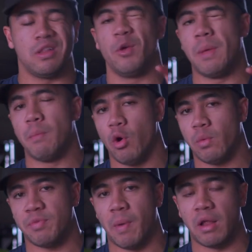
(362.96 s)
a little bit more
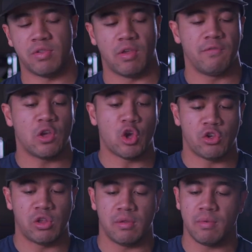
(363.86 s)
responsive
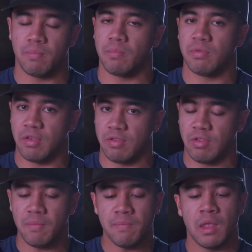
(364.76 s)
cushion
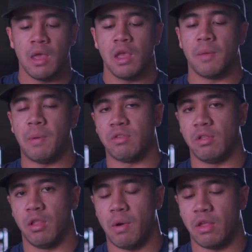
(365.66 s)
system compared to
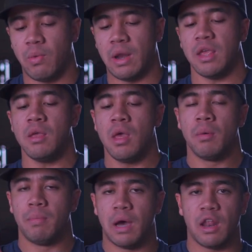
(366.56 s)
LeBron 20.
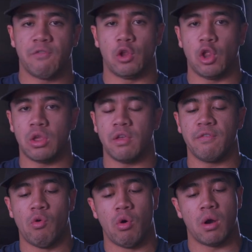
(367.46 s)
But if you're looking
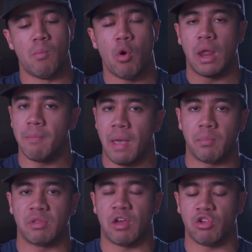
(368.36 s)
for more impact
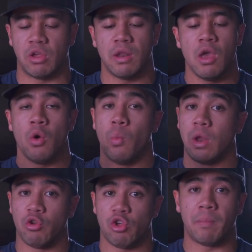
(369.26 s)
protection when
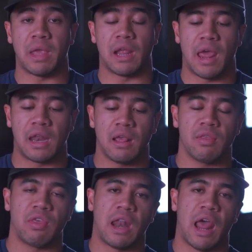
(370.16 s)
you're jumping and landing,
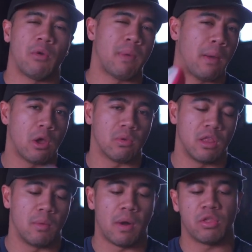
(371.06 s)
then I would probably go with the
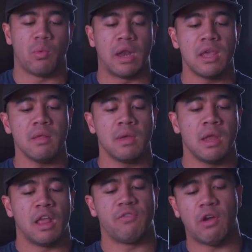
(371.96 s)
LeBron 20.
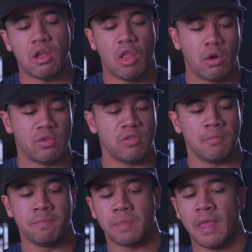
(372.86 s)
It's very close.
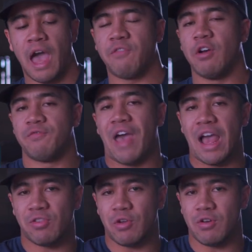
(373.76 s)
I feel
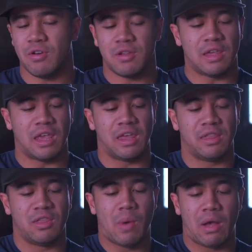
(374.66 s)
faster in
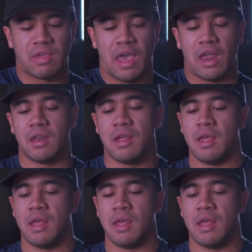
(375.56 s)
the WoW 10,